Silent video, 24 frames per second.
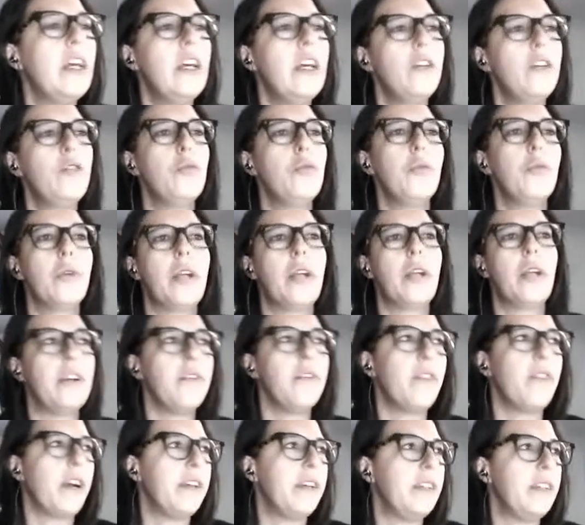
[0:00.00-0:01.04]
to
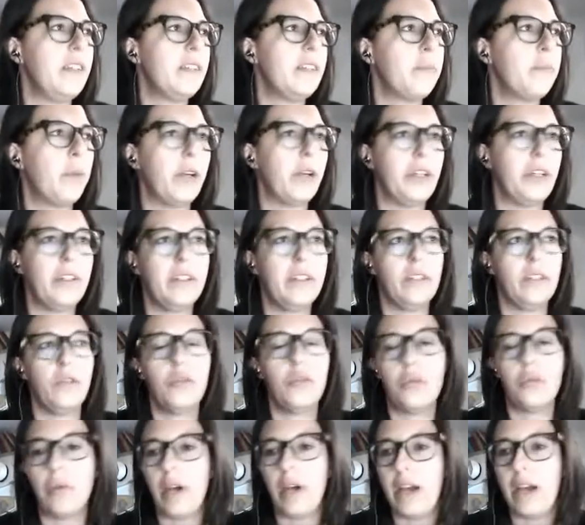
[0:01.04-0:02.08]
clarify this point and
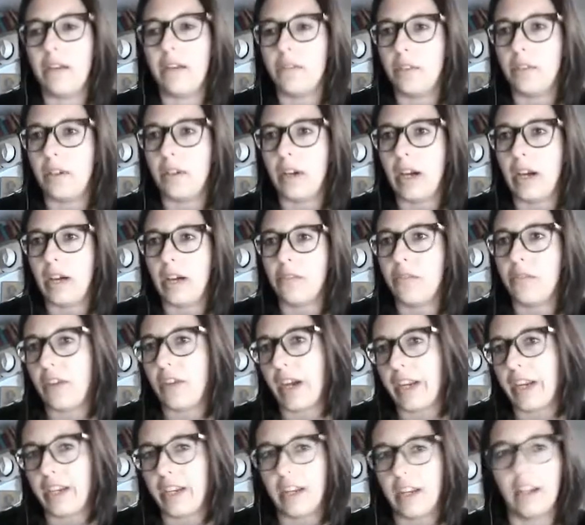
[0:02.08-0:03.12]
to have a
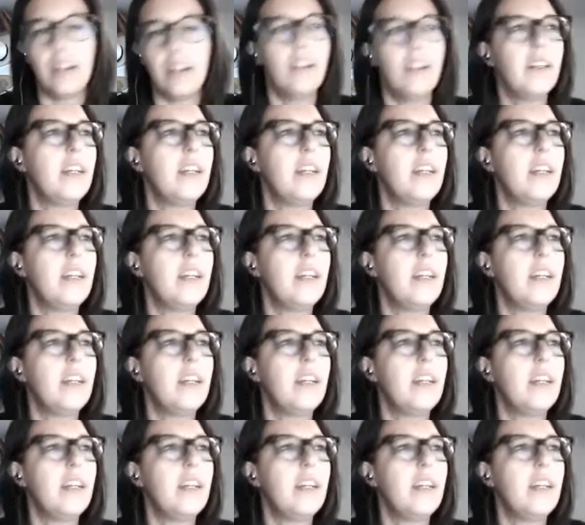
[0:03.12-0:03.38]
final